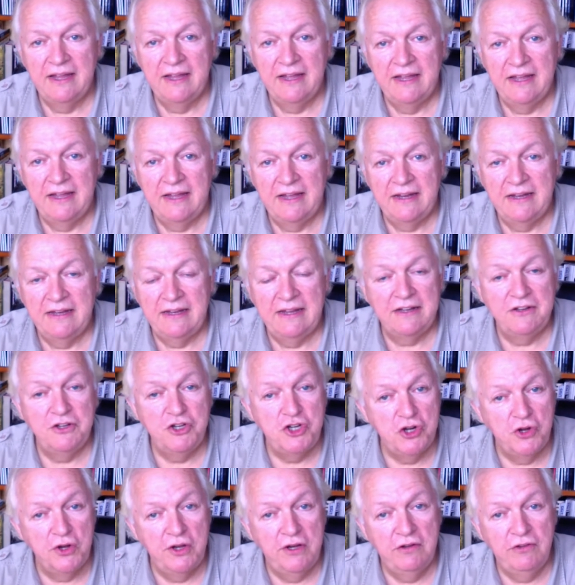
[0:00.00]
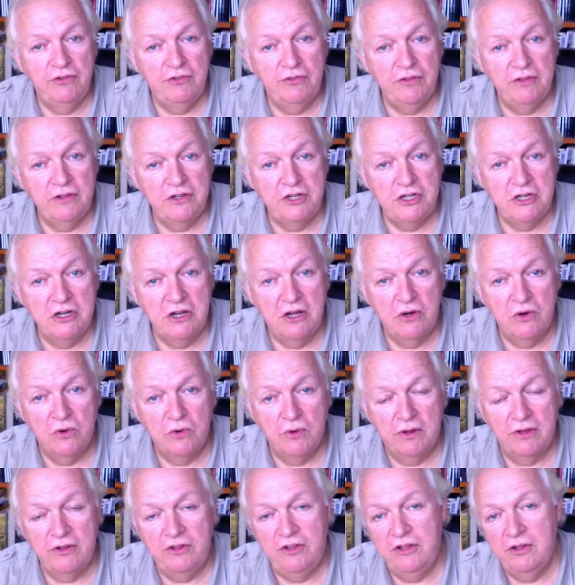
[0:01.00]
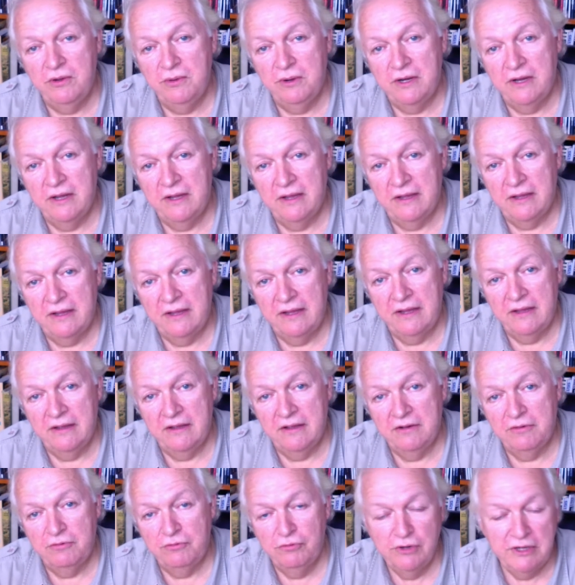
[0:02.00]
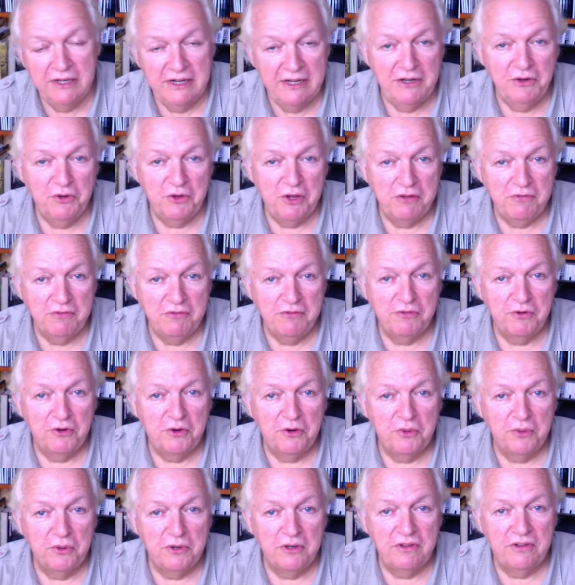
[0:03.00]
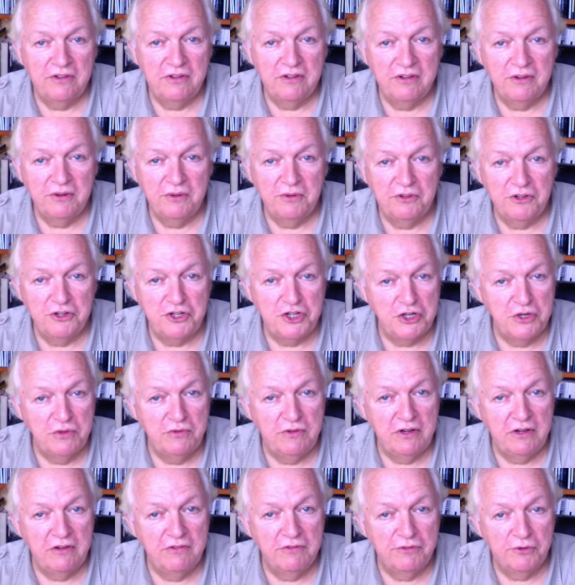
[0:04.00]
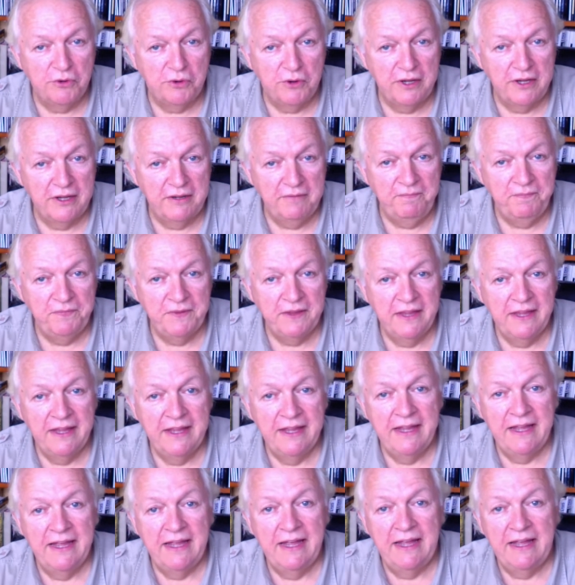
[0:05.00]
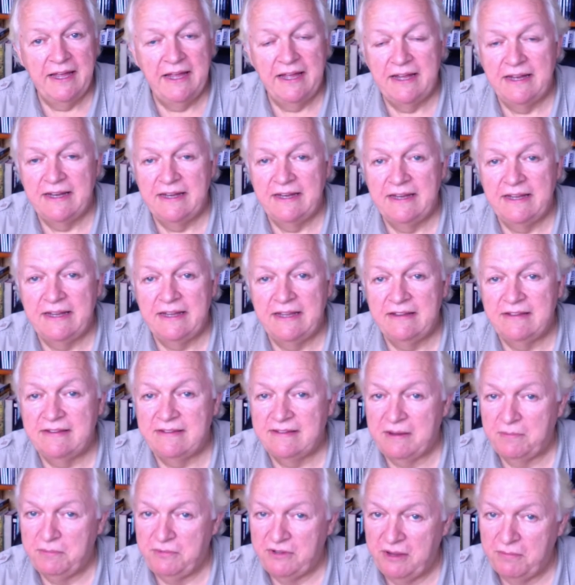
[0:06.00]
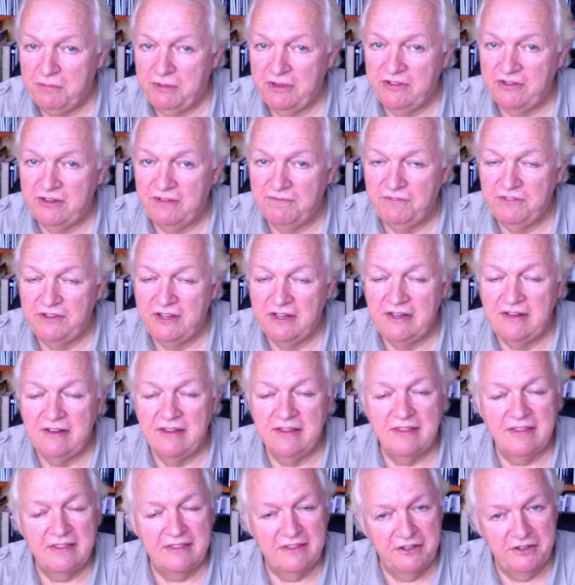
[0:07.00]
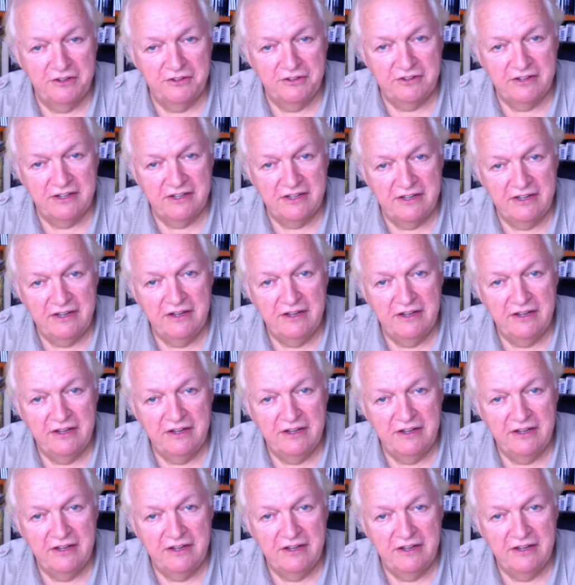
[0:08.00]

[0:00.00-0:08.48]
and, and join us for the show. Huw and I are really looking forward to, to shooting it for you. And September the 17th, Thursday,